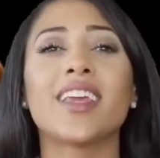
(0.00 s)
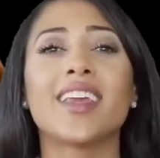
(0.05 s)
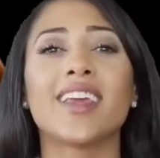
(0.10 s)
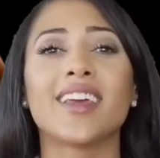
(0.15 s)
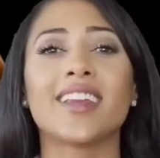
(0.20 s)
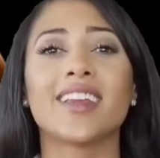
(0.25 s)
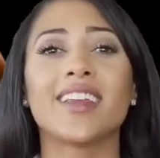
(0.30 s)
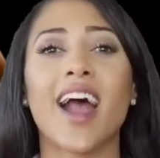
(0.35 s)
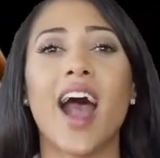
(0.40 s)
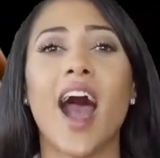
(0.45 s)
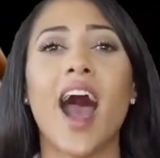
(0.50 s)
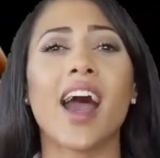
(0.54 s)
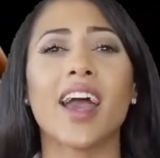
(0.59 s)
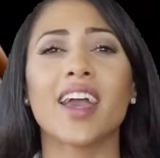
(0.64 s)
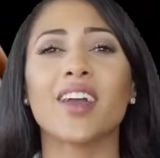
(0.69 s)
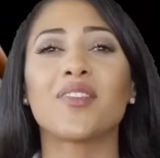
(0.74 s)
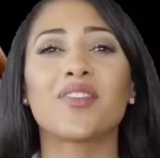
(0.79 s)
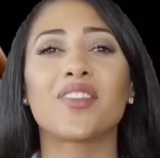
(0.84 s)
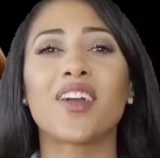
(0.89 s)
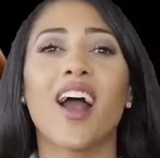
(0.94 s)

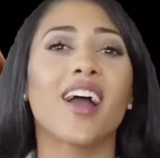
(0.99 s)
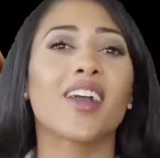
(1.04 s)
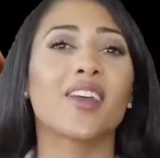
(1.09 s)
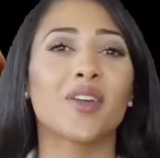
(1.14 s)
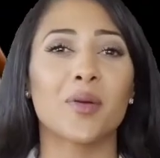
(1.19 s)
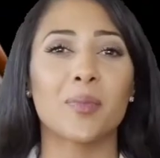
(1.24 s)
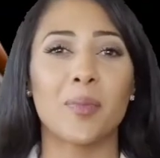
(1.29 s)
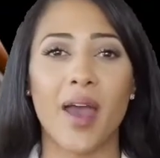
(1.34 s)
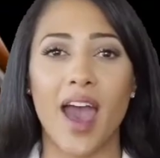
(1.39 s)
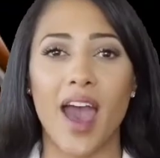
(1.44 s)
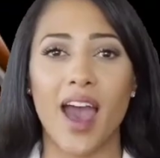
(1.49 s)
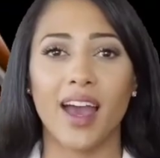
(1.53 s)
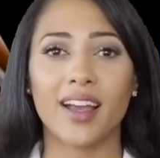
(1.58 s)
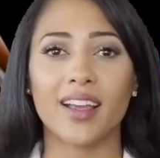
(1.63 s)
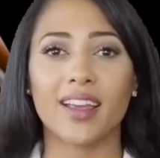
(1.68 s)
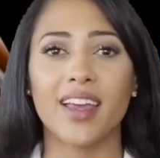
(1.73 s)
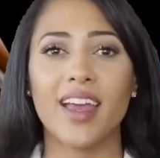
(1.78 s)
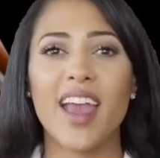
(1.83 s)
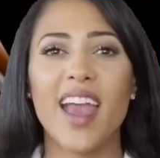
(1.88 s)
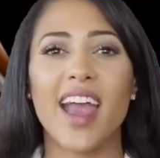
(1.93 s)
However, let's
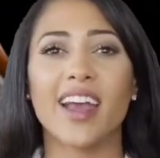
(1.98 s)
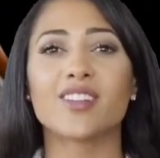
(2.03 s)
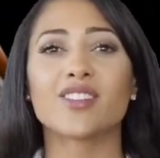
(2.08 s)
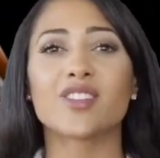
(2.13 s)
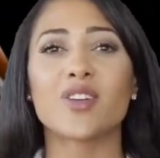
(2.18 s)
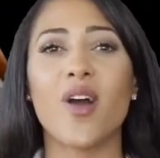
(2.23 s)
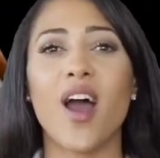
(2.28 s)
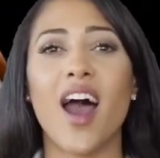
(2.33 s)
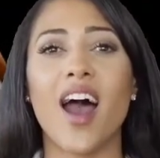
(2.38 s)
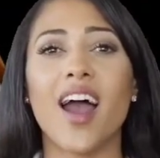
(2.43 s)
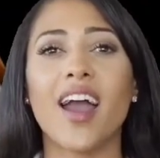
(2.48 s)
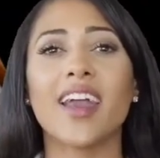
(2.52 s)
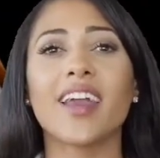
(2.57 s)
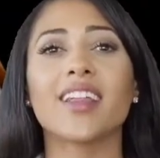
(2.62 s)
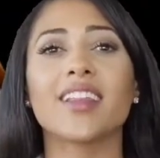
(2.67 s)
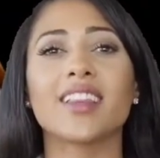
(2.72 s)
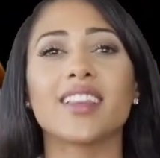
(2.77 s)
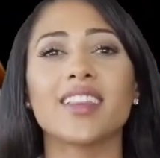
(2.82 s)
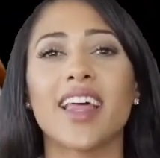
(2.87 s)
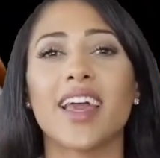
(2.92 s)
understand what causes your
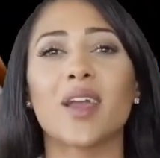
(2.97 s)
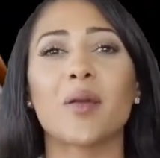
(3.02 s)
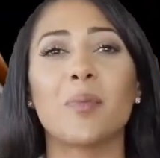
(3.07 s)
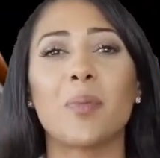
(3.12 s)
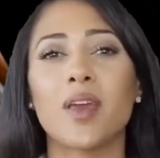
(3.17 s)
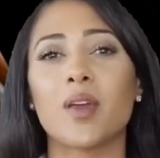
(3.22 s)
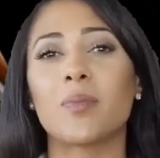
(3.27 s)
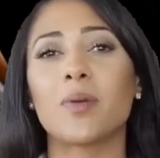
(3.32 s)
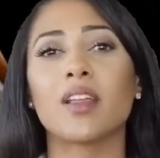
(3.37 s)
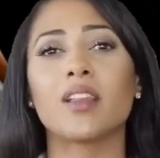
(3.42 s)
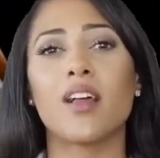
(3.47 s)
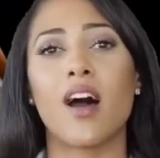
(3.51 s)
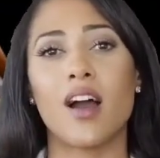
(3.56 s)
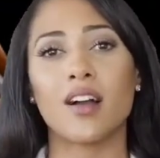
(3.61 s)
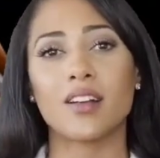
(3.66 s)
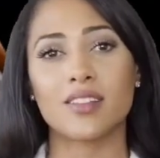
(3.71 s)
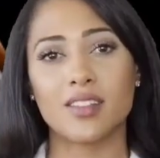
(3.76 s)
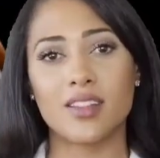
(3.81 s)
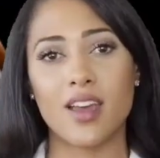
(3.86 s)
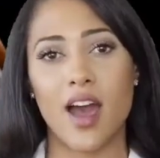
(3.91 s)
nipples to turn
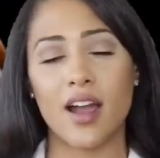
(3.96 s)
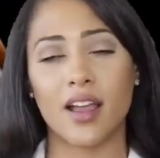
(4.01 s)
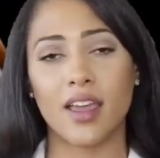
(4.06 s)
dark.